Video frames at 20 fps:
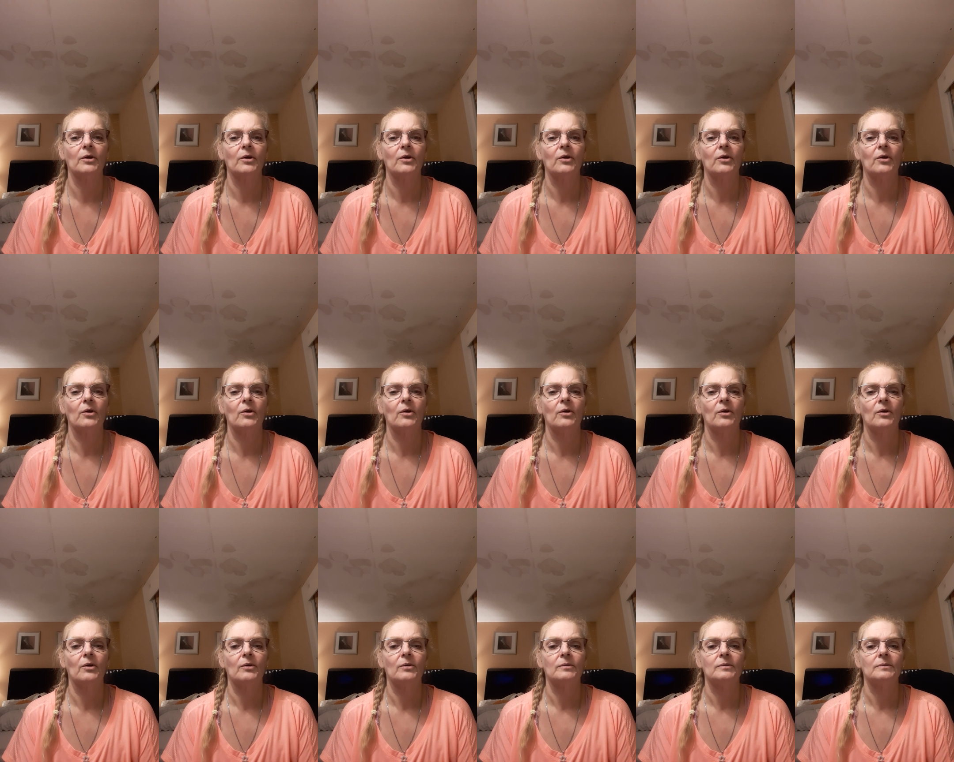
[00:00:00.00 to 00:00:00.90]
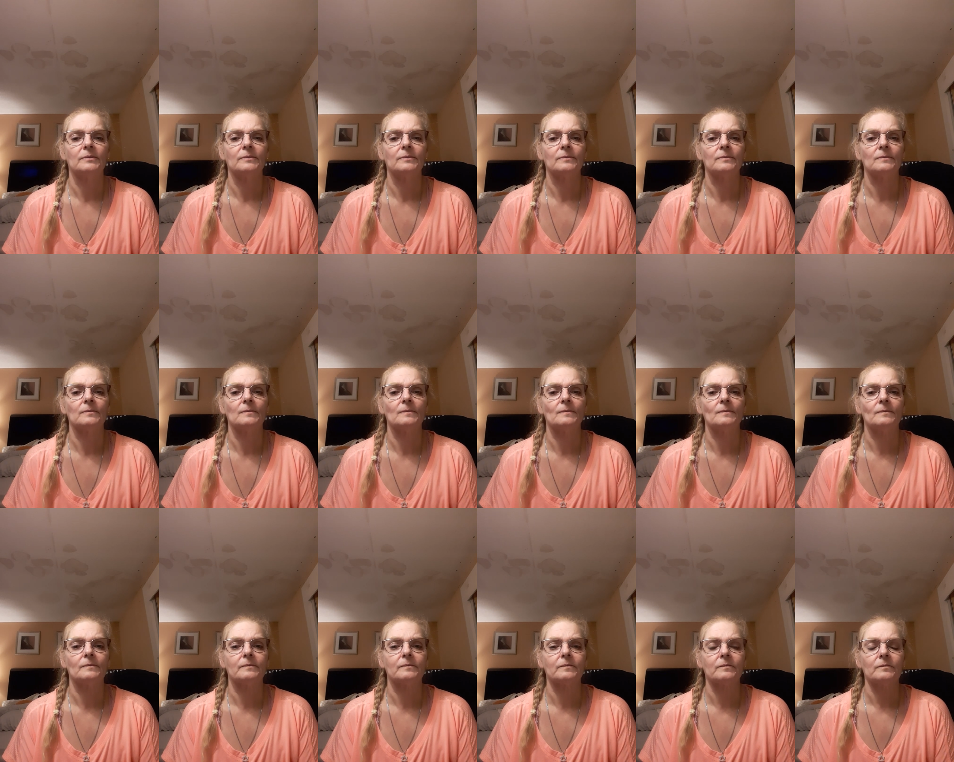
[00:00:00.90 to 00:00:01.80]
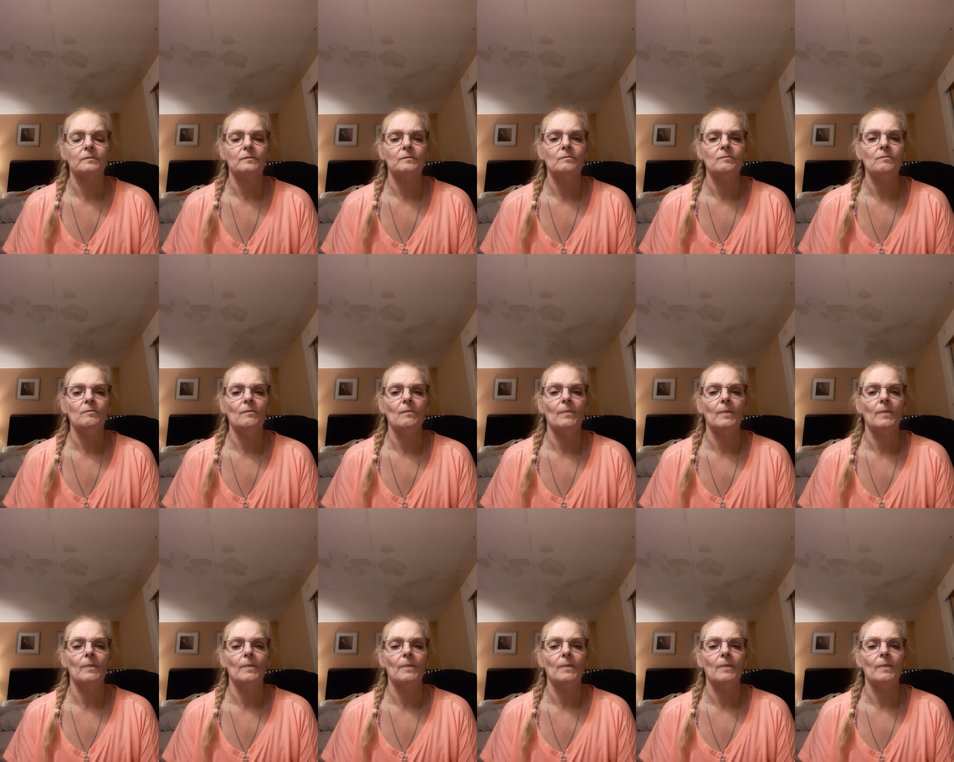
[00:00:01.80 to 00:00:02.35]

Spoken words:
(no one is talking)